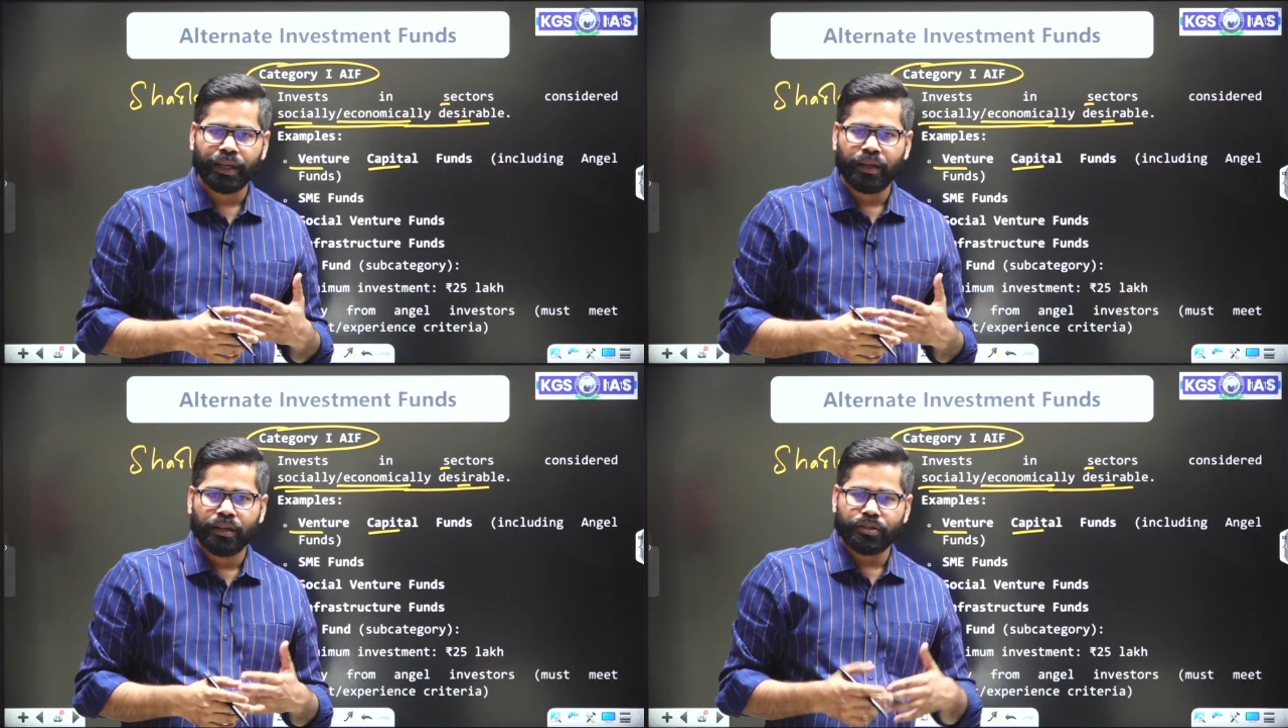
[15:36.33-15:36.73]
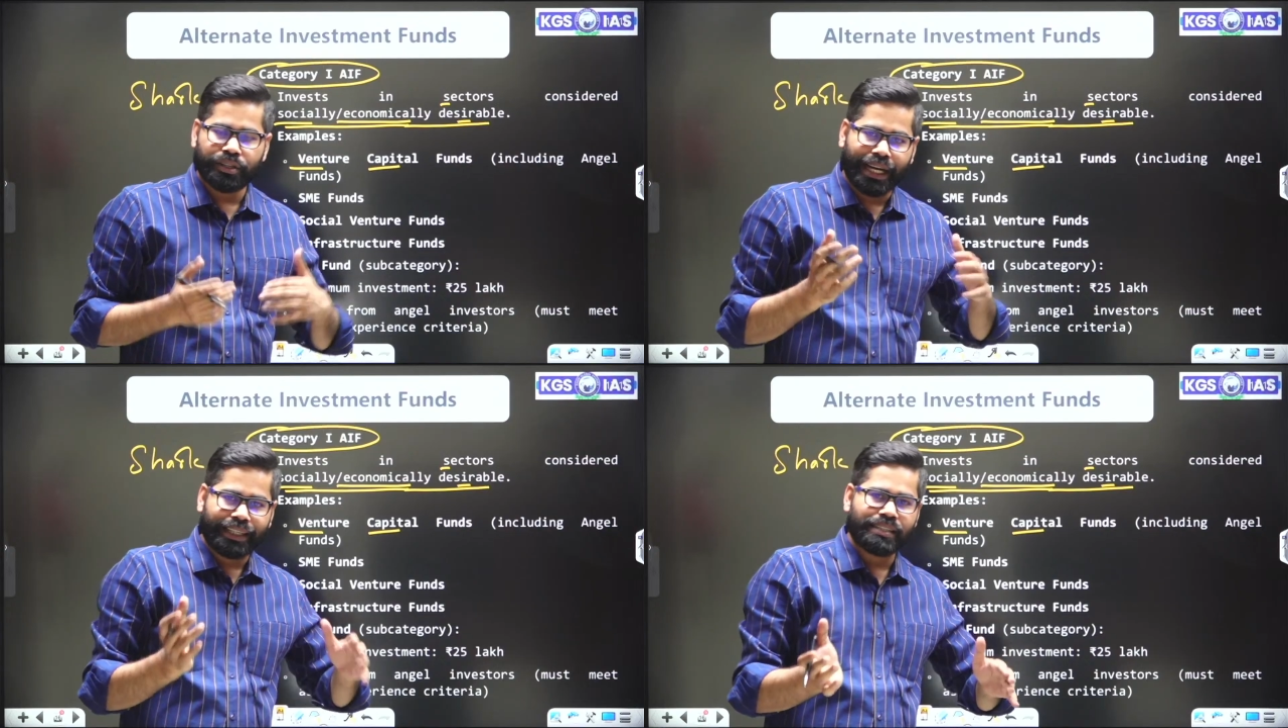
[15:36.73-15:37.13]
so
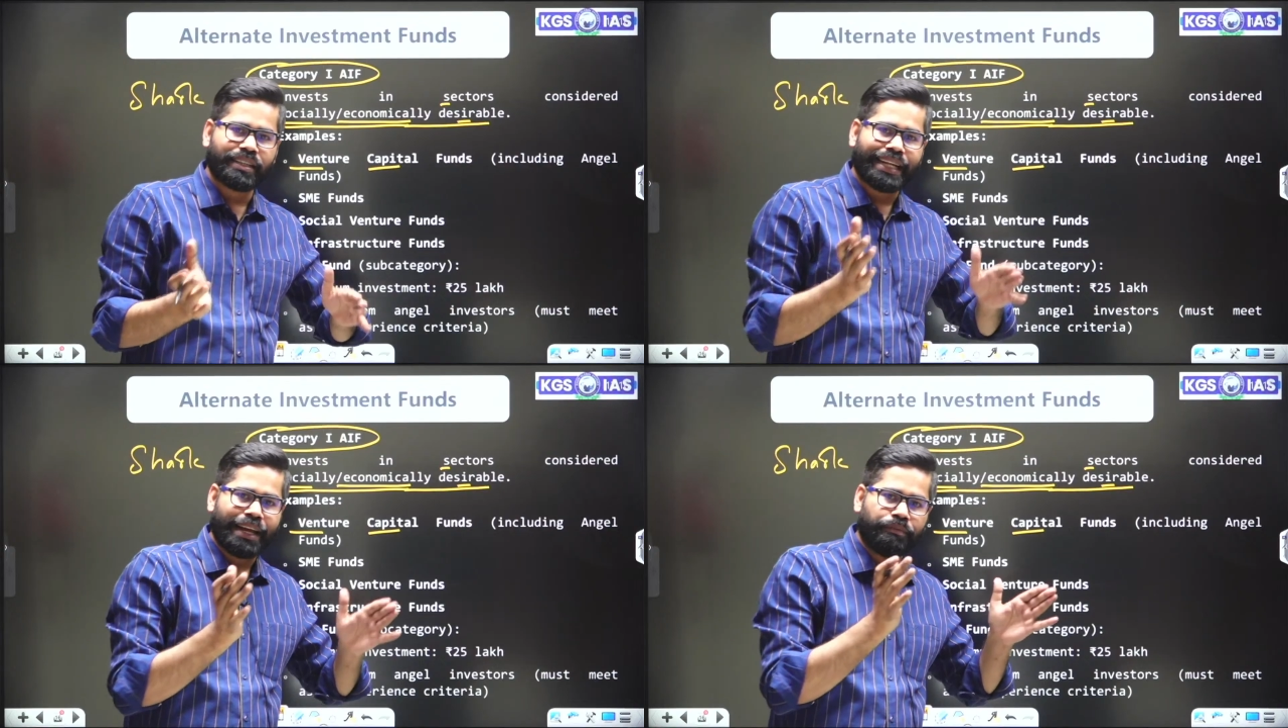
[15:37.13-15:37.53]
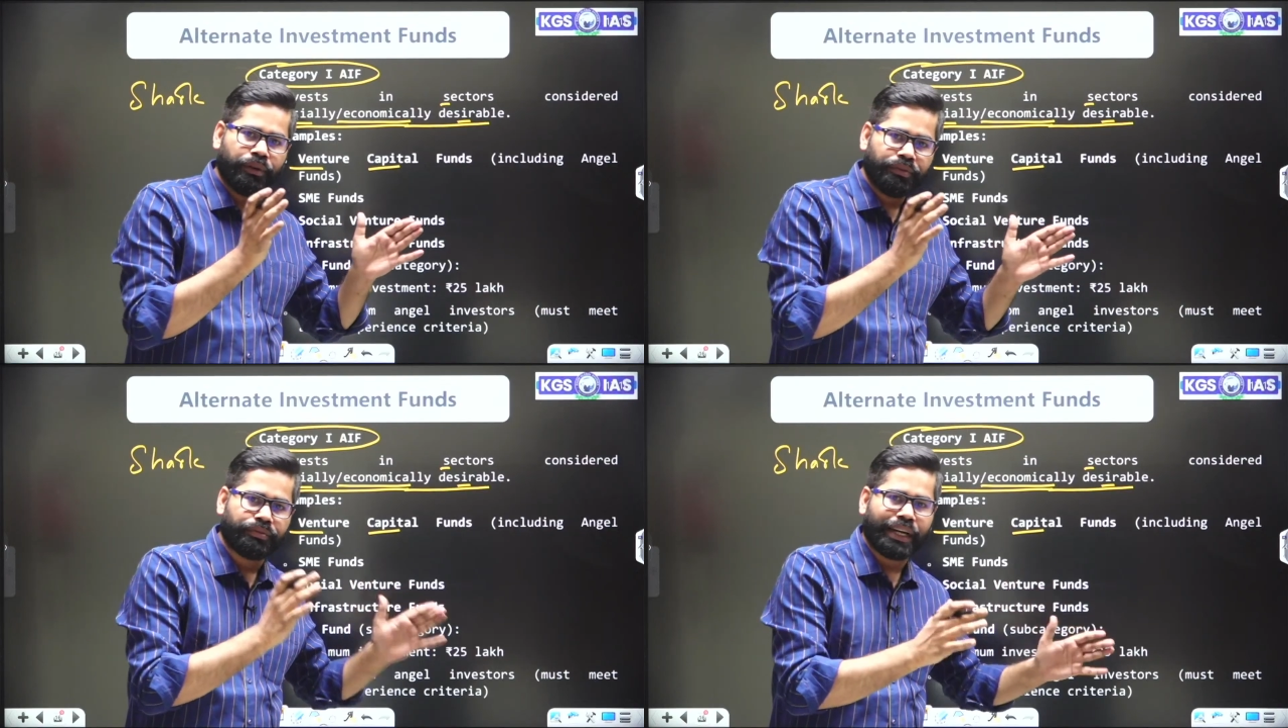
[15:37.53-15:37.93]
that is a type of
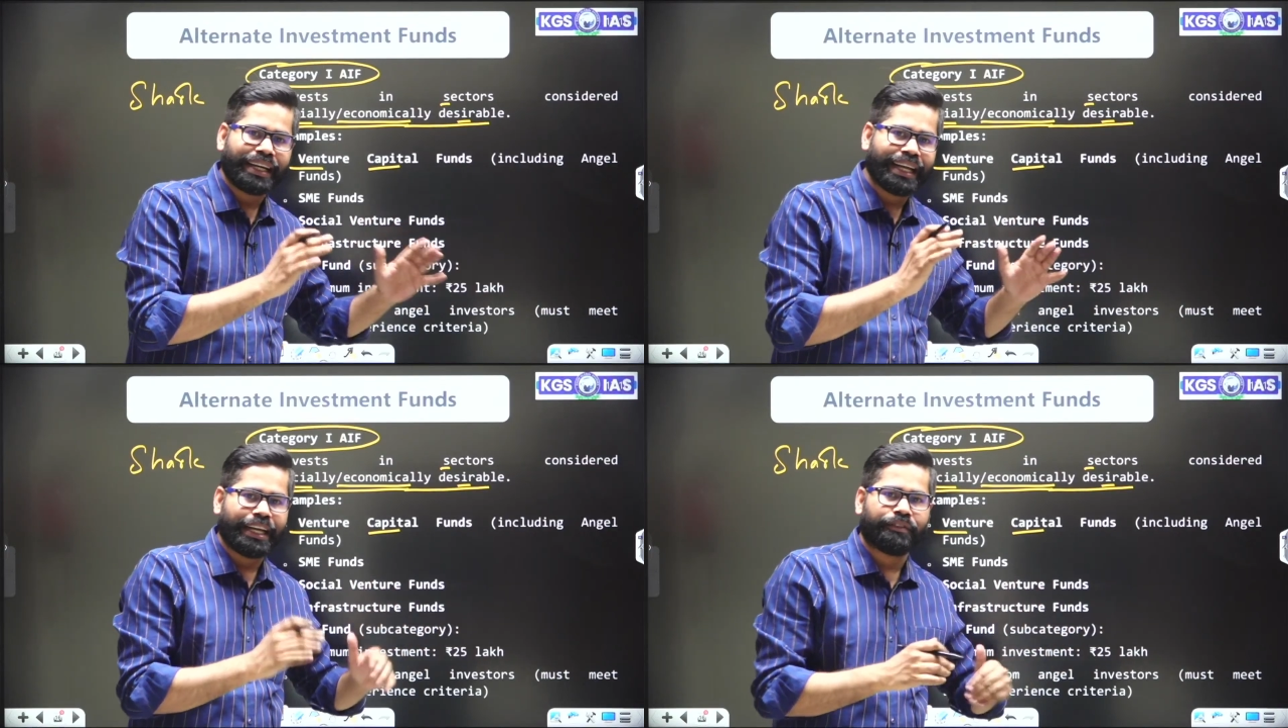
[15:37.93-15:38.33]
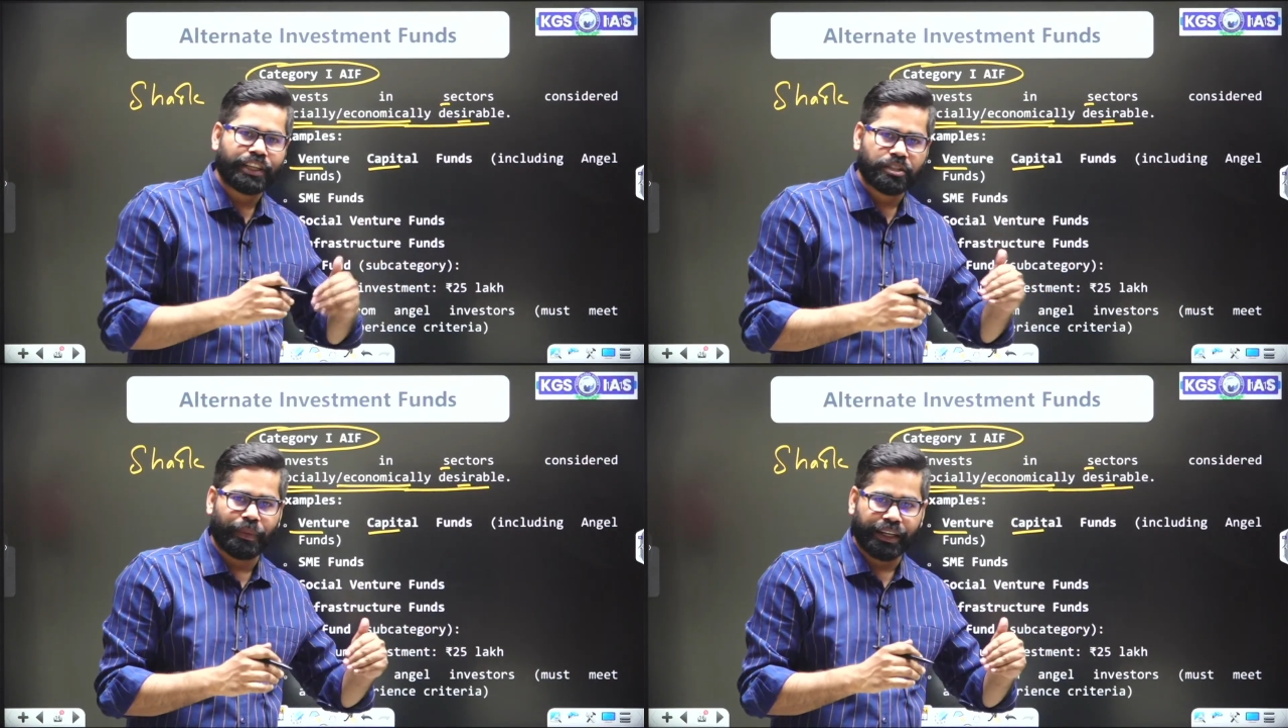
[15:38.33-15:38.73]
funding
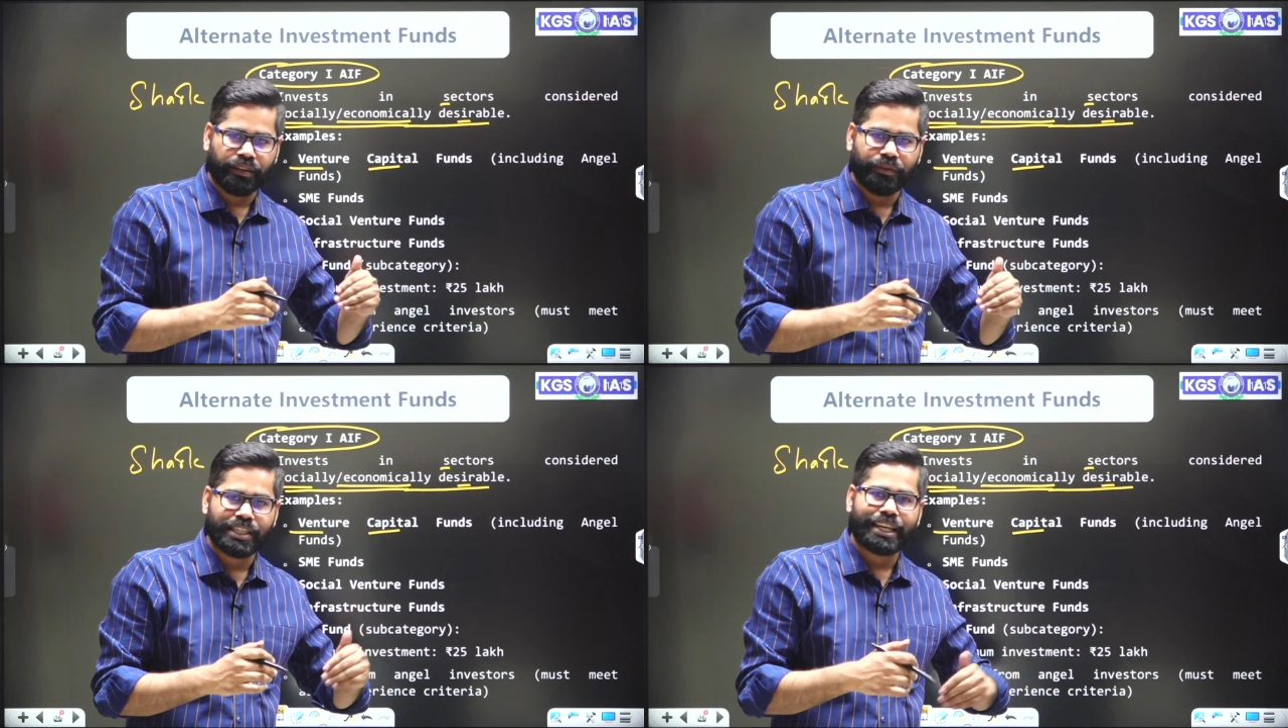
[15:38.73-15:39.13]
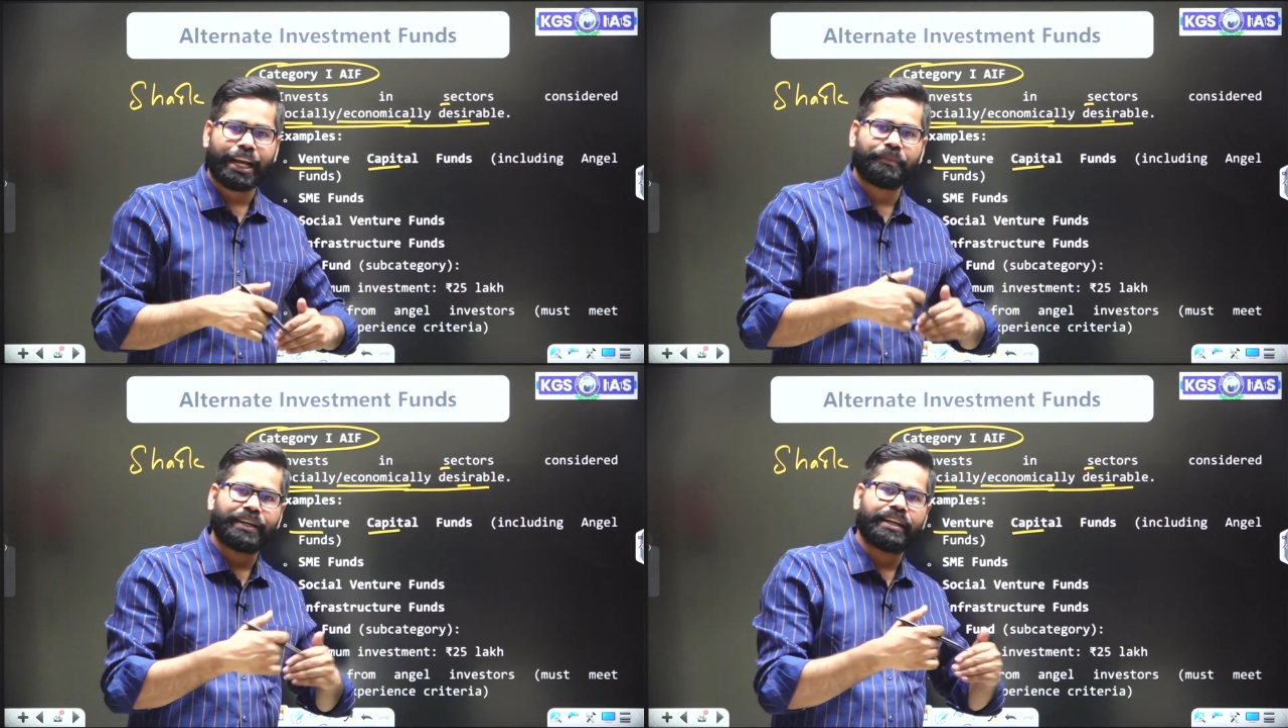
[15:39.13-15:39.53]
investment which can
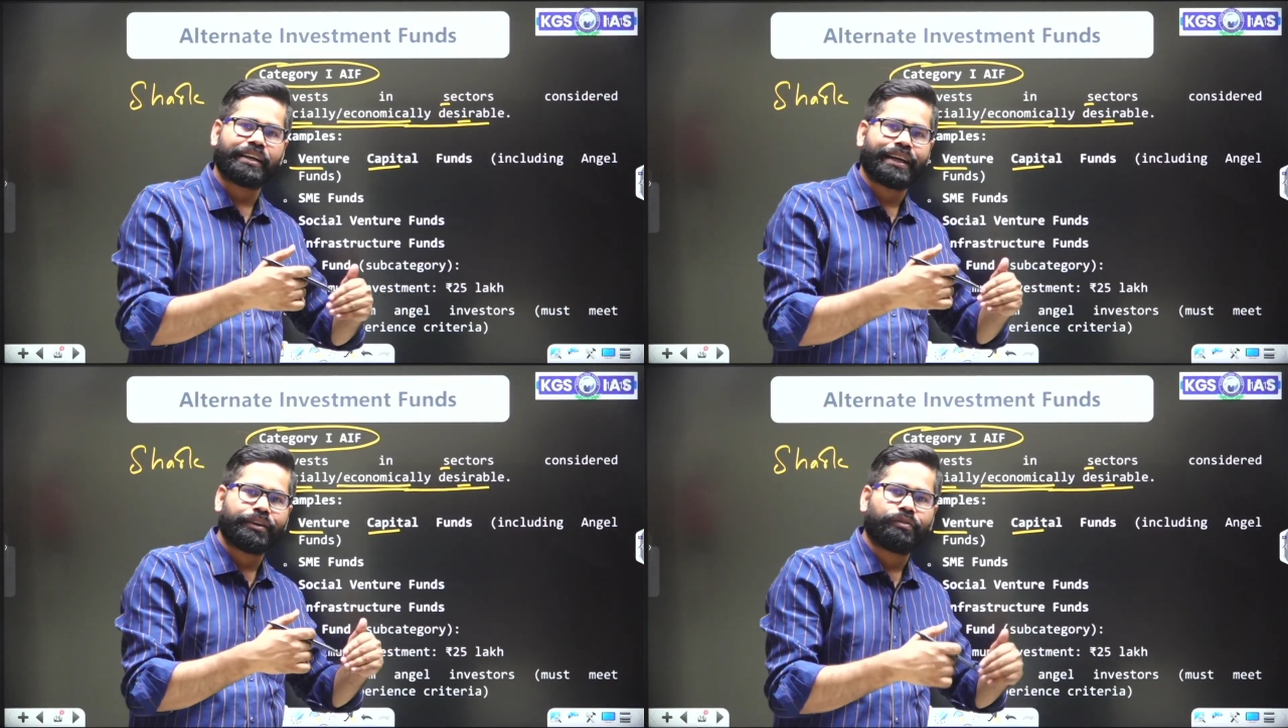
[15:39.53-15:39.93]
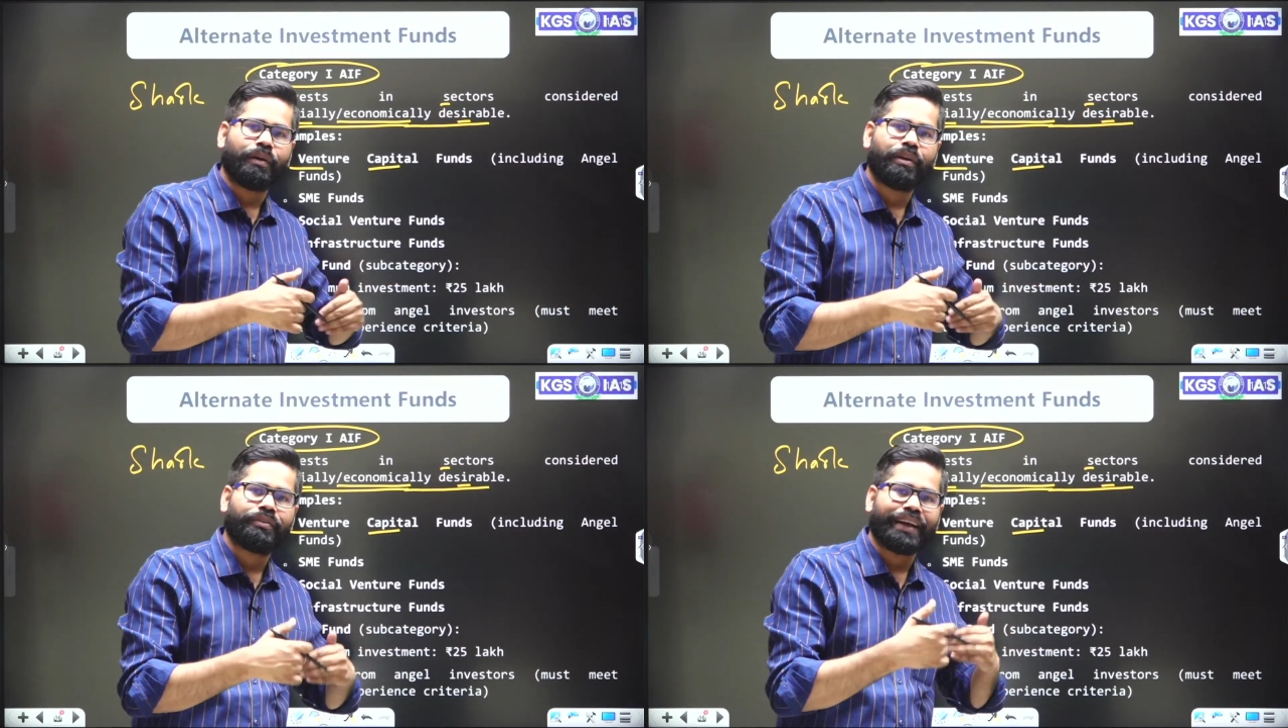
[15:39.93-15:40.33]
be done in form of